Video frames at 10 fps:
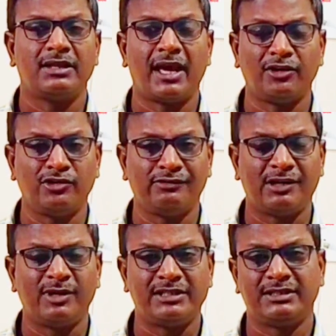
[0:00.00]
Thank you
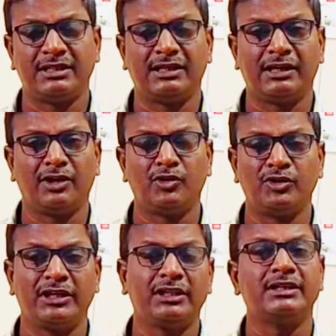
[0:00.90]
very much children
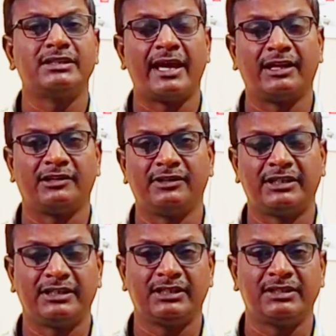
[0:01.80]
doing this
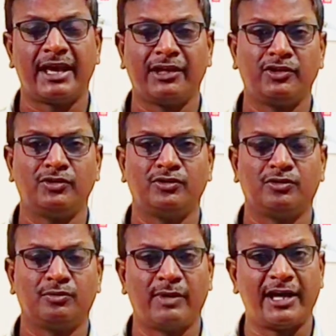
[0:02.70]
activity. Thank you.